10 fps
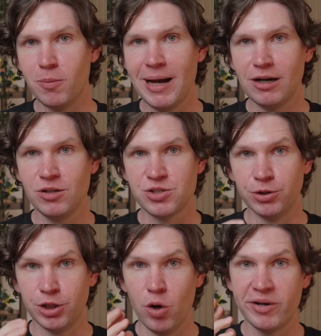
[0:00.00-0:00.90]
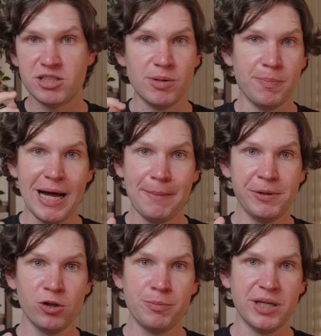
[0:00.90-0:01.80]
models are going to be
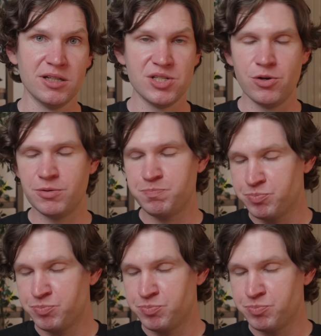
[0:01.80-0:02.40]
popular because they're